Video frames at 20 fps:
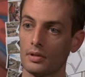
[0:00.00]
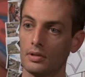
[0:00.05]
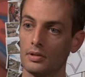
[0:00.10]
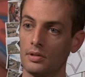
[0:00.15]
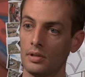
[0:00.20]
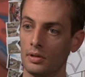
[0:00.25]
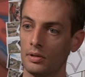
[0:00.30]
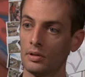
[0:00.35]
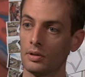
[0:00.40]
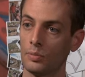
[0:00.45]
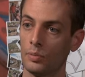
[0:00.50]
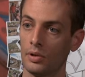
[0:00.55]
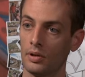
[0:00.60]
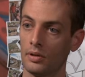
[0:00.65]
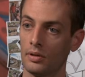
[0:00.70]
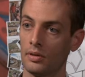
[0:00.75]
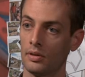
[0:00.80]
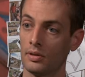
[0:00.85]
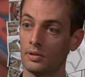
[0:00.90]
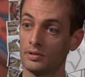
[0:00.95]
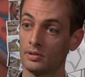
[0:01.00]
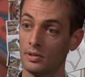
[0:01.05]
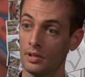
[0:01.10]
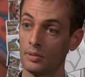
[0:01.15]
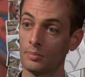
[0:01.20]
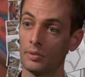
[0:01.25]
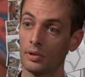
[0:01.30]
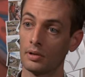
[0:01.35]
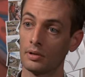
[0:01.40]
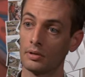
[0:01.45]
dealing with the
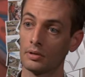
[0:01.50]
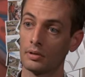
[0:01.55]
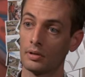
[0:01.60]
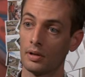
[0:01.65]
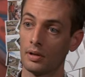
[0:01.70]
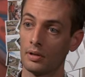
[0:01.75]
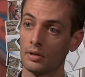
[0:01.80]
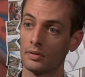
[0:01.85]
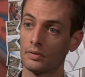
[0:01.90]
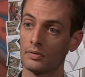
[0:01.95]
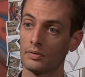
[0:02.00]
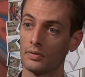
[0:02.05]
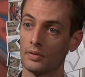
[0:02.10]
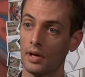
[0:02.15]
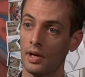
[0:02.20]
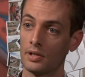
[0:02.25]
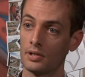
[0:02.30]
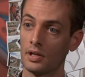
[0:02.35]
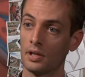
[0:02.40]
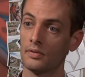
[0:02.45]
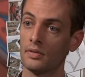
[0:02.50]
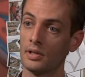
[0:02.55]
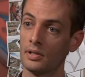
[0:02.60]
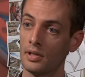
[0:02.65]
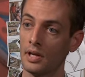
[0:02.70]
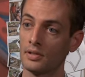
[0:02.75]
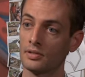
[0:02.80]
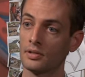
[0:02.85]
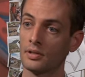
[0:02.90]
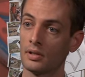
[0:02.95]
stigma of HIV
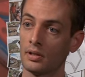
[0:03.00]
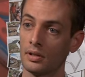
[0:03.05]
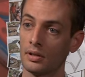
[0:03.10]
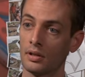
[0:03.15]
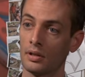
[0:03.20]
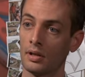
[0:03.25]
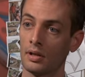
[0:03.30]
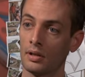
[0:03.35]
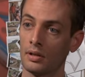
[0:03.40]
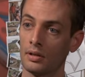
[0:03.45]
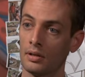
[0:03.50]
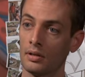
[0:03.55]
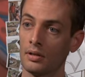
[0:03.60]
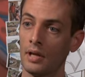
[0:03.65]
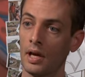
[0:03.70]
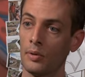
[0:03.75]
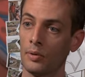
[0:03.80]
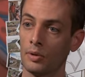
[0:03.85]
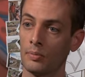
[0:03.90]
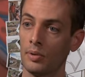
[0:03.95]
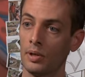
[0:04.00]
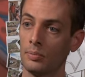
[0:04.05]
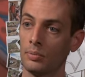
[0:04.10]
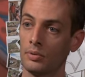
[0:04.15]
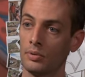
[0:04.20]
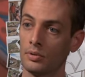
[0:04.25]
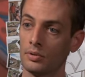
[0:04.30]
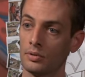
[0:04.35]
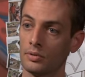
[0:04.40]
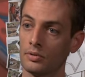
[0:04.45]
testing and allowing
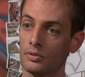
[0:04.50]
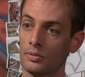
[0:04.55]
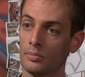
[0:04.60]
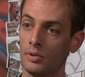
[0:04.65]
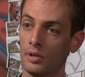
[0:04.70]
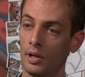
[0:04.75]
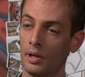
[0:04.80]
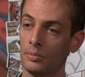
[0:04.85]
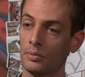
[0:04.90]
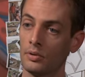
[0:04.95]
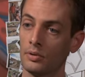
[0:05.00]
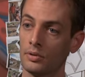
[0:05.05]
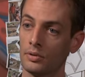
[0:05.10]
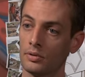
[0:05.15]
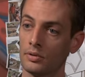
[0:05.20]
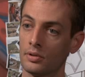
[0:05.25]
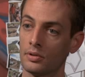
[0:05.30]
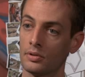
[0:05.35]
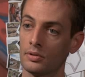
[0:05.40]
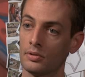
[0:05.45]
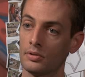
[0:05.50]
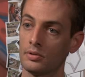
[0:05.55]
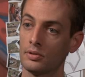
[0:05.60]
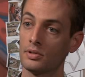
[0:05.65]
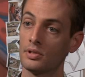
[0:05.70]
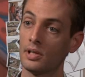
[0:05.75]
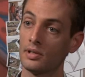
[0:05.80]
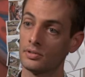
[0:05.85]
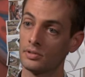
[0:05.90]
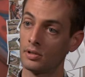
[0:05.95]
people to be able
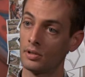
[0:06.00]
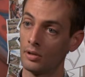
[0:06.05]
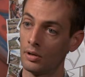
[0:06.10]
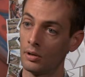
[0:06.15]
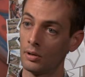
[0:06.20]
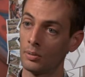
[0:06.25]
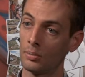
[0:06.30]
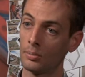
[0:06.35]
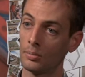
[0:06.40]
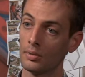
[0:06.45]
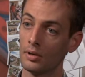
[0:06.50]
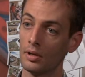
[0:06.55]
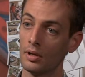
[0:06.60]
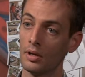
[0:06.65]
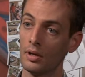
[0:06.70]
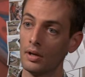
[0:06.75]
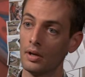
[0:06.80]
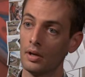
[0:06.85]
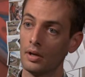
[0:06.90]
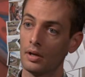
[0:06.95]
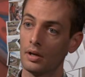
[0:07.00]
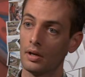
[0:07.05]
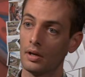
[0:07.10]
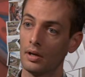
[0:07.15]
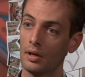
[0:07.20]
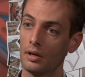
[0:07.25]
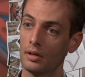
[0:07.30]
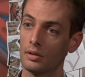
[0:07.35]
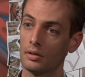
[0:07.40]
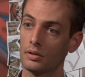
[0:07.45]
to test at home.
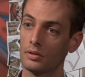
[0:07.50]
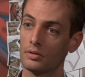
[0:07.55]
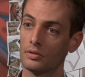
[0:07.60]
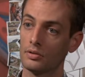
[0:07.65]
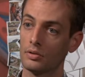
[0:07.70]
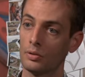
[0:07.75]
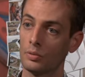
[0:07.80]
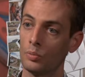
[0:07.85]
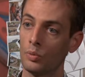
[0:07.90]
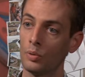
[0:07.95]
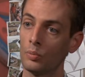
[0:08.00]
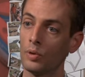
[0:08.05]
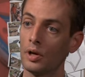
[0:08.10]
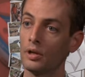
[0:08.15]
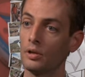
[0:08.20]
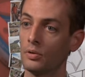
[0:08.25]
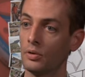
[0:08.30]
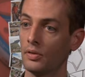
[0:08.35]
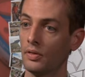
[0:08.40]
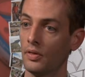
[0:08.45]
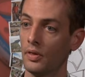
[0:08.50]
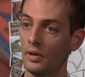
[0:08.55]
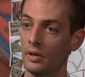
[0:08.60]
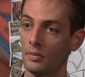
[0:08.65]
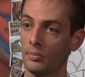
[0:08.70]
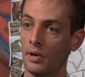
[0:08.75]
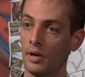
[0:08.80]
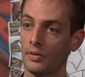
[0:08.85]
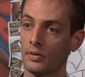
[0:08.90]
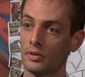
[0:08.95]
And so one way you can
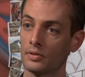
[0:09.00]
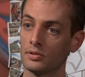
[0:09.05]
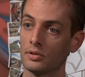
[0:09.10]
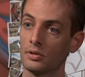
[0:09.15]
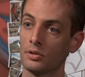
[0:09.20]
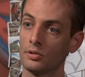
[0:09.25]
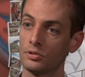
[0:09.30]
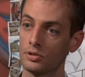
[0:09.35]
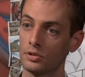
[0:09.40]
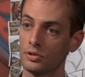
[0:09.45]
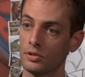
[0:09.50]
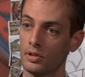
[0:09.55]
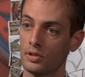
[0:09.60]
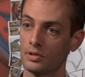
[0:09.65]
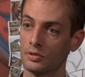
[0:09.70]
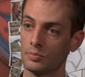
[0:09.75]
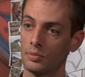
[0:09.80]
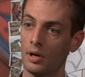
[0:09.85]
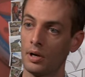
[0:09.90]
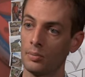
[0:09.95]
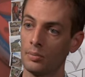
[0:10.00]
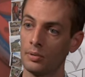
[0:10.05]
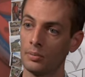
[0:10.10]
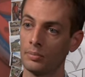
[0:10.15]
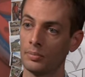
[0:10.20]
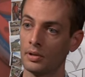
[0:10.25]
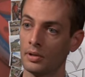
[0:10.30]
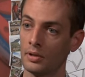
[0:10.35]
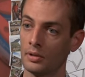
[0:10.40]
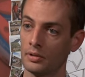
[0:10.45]
think about the solution to this
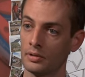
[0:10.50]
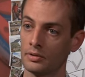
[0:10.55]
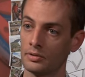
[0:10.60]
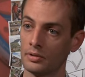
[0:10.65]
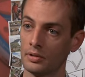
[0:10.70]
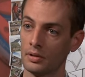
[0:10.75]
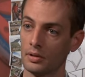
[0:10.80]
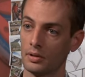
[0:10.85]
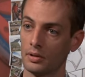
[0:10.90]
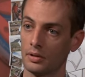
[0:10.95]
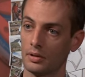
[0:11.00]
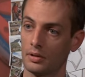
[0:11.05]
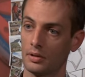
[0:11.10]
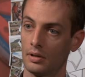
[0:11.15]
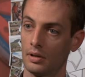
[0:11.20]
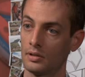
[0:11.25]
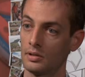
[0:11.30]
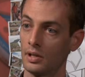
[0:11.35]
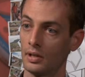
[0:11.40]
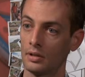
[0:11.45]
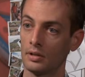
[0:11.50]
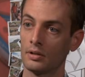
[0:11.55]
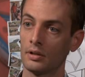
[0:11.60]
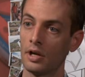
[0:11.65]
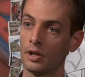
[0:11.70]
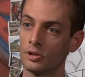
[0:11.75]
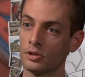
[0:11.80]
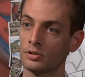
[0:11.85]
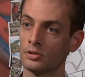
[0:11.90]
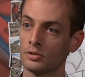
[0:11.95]
problem is a
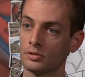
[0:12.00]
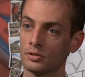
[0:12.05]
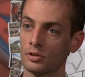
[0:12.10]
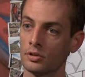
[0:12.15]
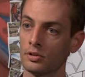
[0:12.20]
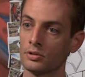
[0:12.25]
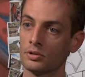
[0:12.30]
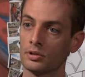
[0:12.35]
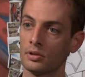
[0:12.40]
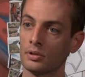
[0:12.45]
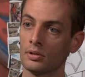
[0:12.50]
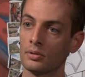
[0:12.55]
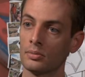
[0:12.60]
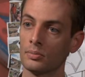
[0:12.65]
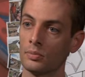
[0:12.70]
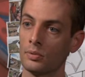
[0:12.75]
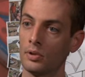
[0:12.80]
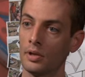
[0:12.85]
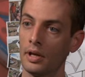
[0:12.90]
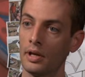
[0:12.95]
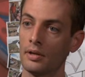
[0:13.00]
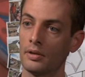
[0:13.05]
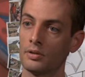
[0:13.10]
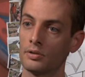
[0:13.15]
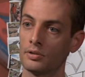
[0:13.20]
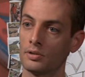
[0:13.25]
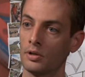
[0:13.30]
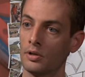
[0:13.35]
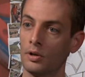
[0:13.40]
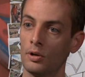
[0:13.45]
technological solution. Well, hey, there's a